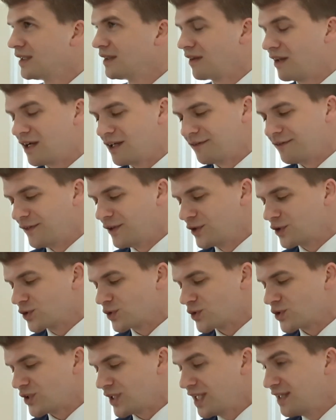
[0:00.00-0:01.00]
A lot of folks
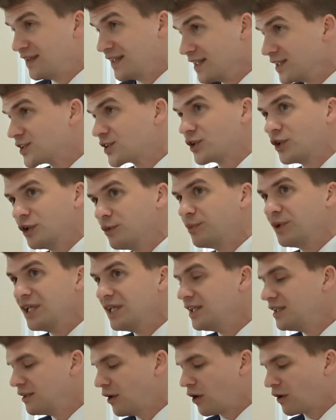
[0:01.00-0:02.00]
were saying this could
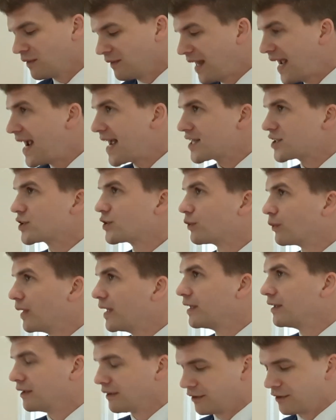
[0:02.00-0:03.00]
be our last
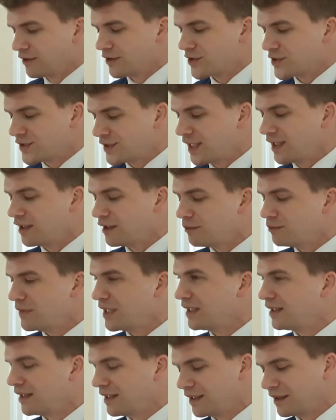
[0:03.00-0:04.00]
regular setup
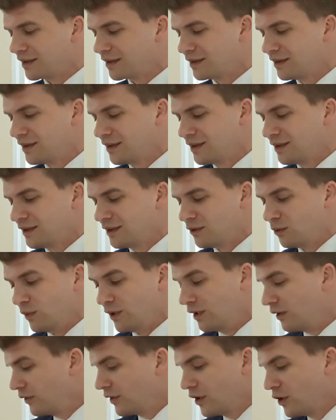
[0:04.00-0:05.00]
meeting. We
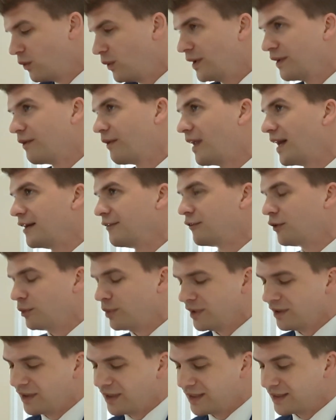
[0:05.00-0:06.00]
don't know what life will
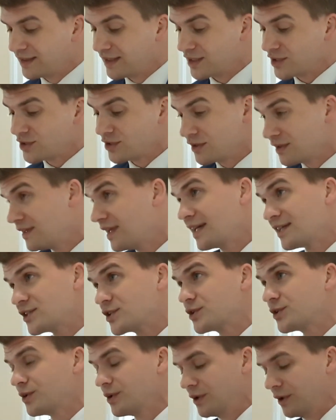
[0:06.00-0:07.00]
be like next year, and
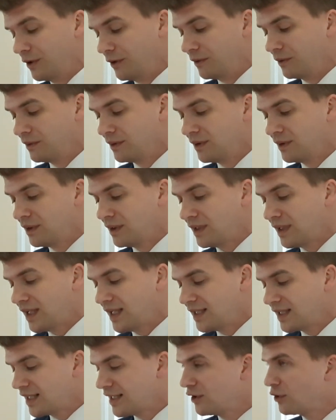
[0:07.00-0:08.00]
that's true.
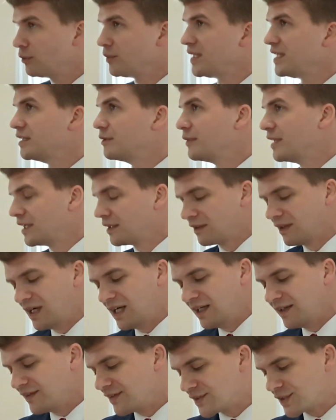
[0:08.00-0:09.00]
And I don't mean to make
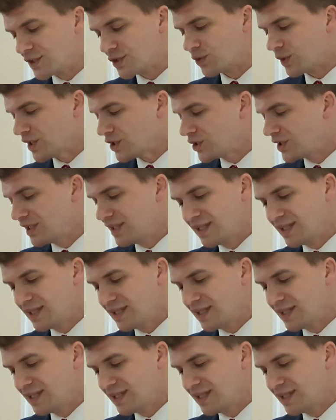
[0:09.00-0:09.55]
light of the situation.